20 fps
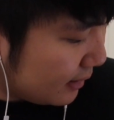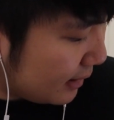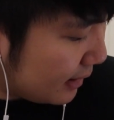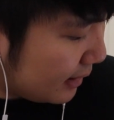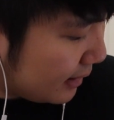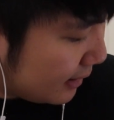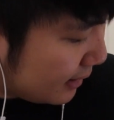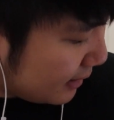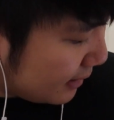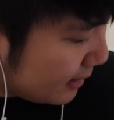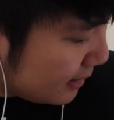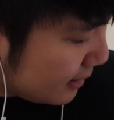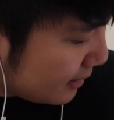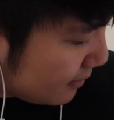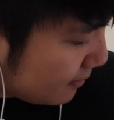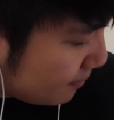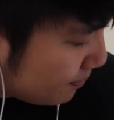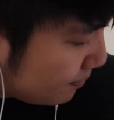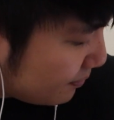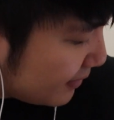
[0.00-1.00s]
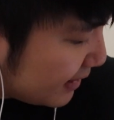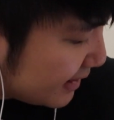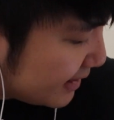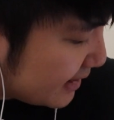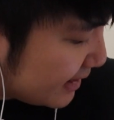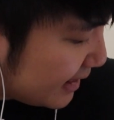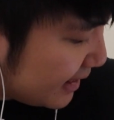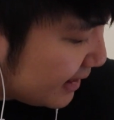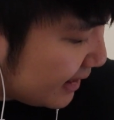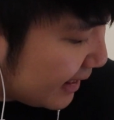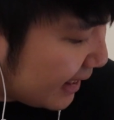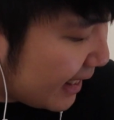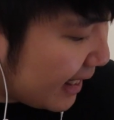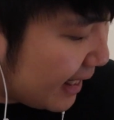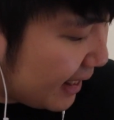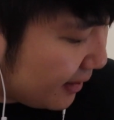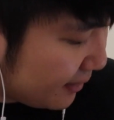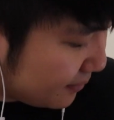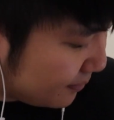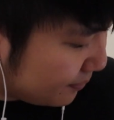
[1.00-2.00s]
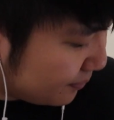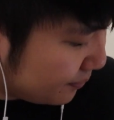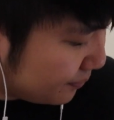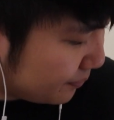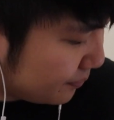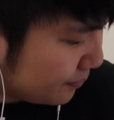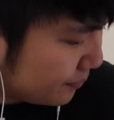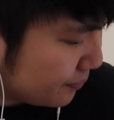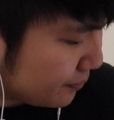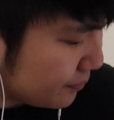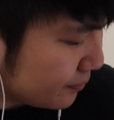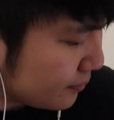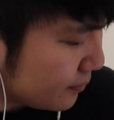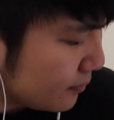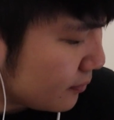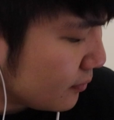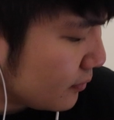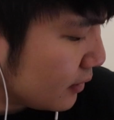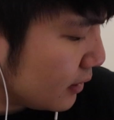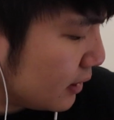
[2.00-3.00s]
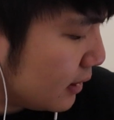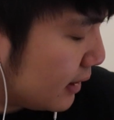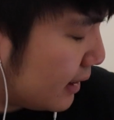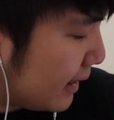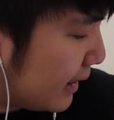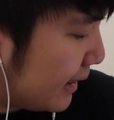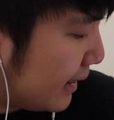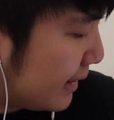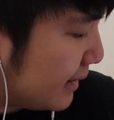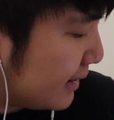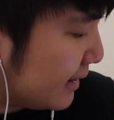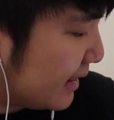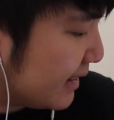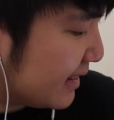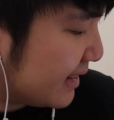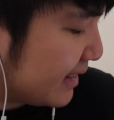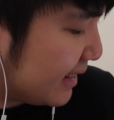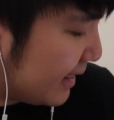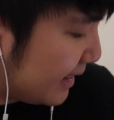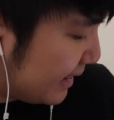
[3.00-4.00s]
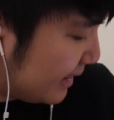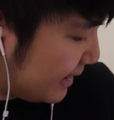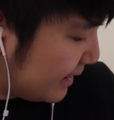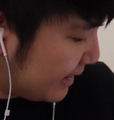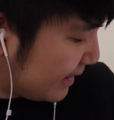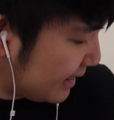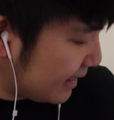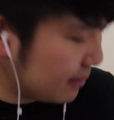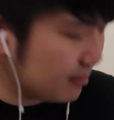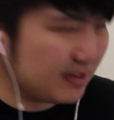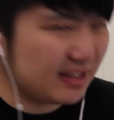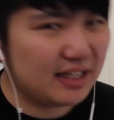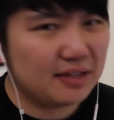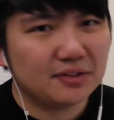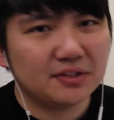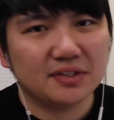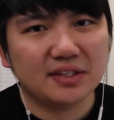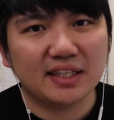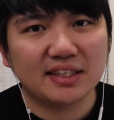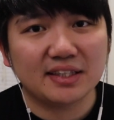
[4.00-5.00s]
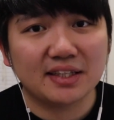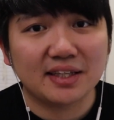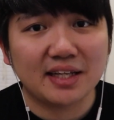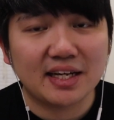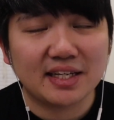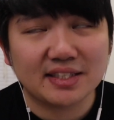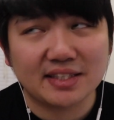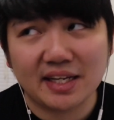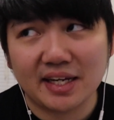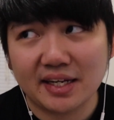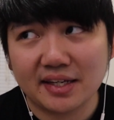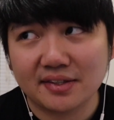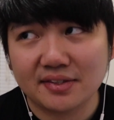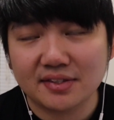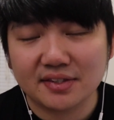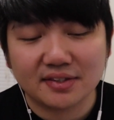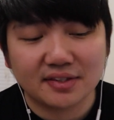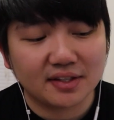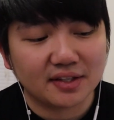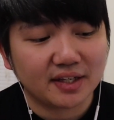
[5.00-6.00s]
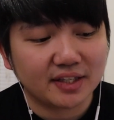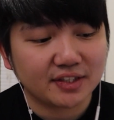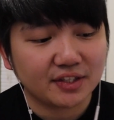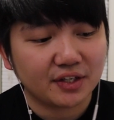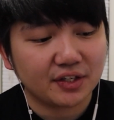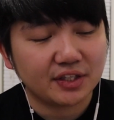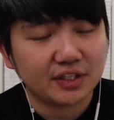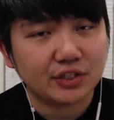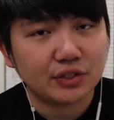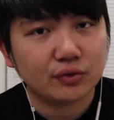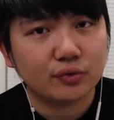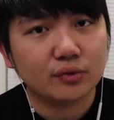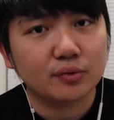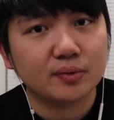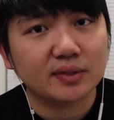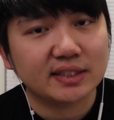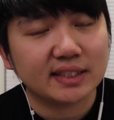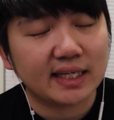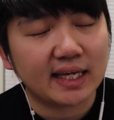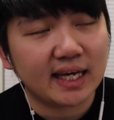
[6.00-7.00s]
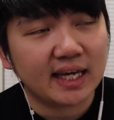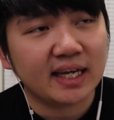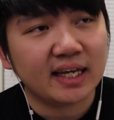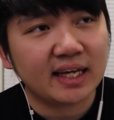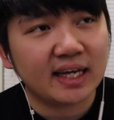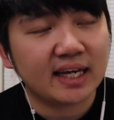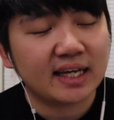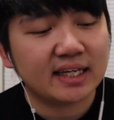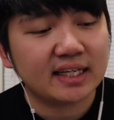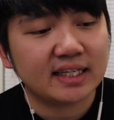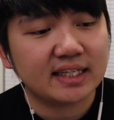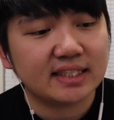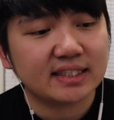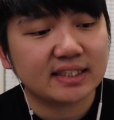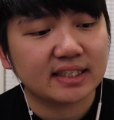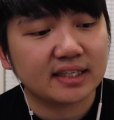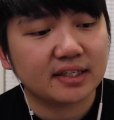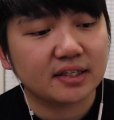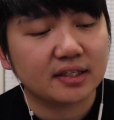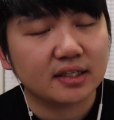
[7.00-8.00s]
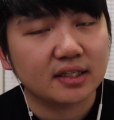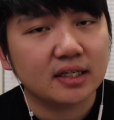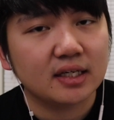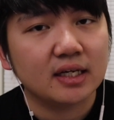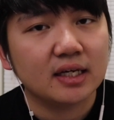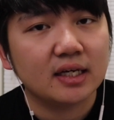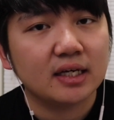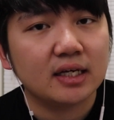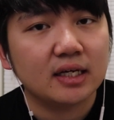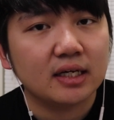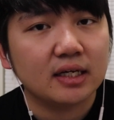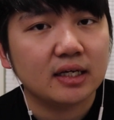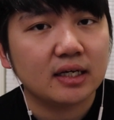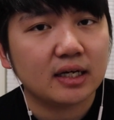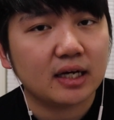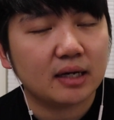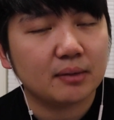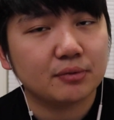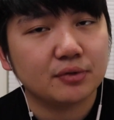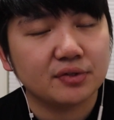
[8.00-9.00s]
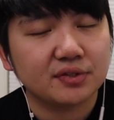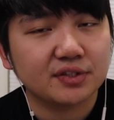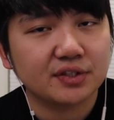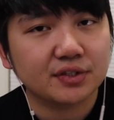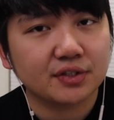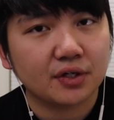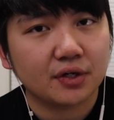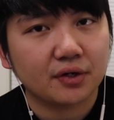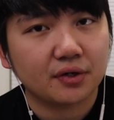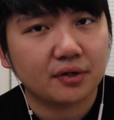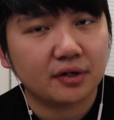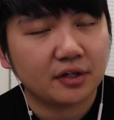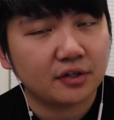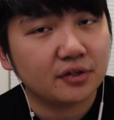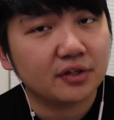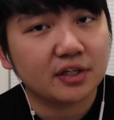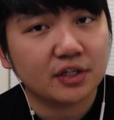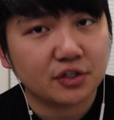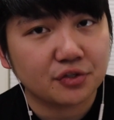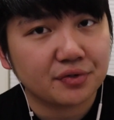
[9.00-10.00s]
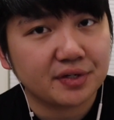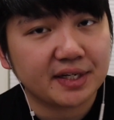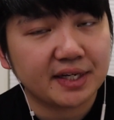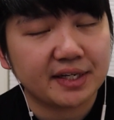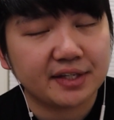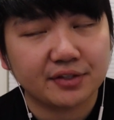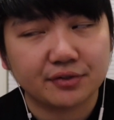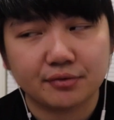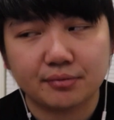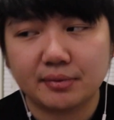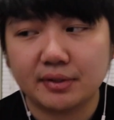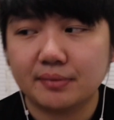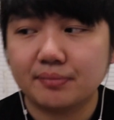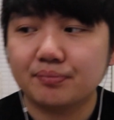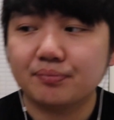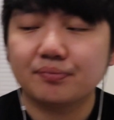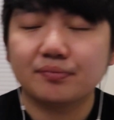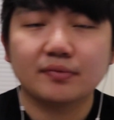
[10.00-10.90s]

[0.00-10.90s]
And let's say the king. And let's say it comes down to like the last hand. The last card he drew was a king. And he's like, I'm gonna use this card and you're gonna trade hands with me.